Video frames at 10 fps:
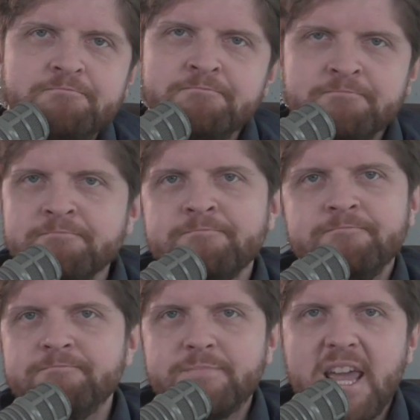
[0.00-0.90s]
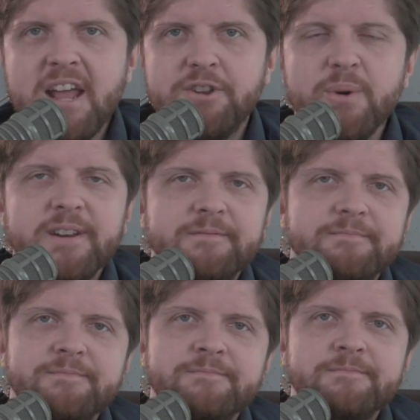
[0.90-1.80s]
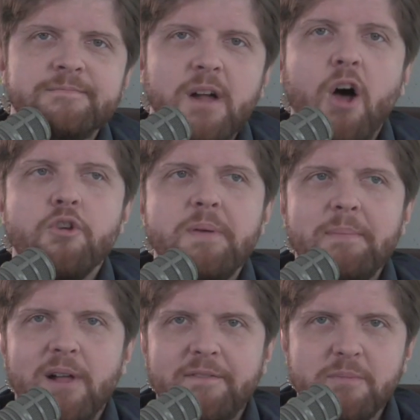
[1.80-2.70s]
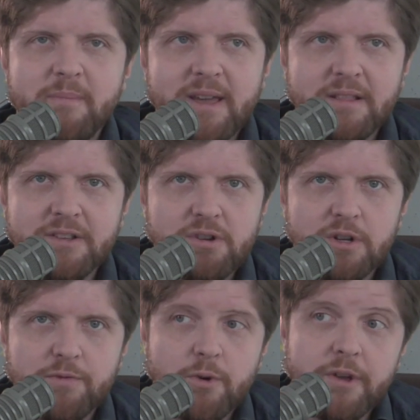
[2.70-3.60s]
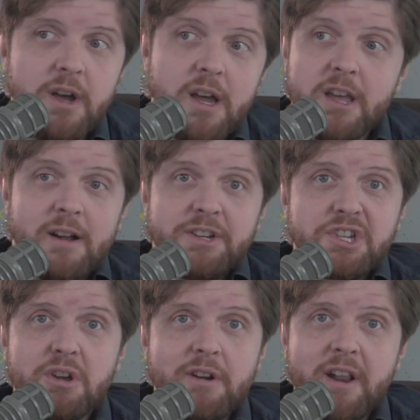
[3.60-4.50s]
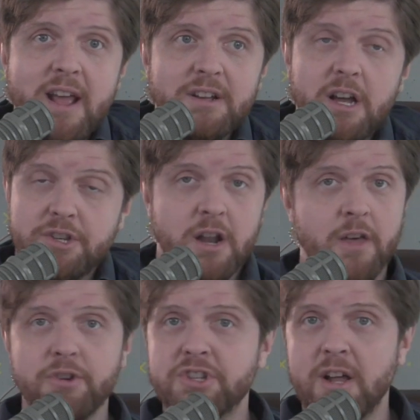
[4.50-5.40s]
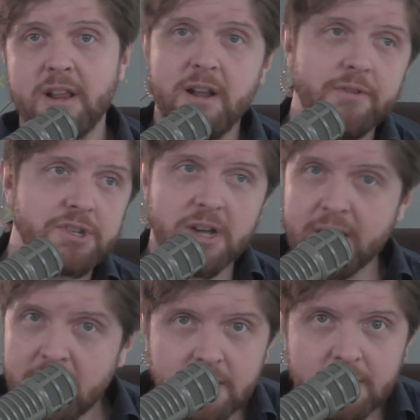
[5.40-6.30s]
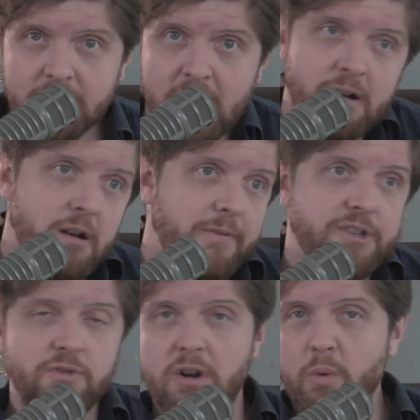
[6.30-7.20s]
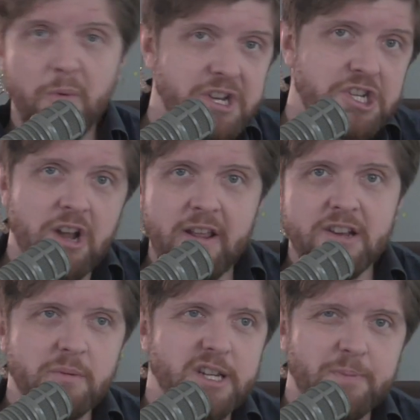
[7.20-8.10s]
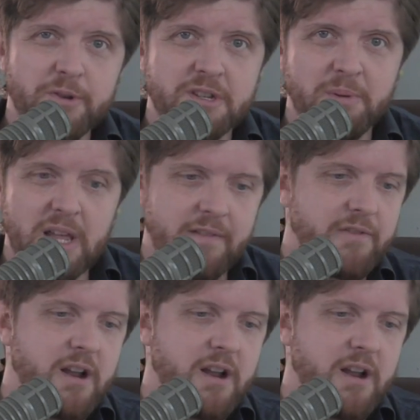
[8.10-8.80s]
Mm-mm. Can't do it. Other people have to be making these calls for you. You know, I just saw today uh, another study, another study. I don't know if it's, you know, which studies are we supposed to believe?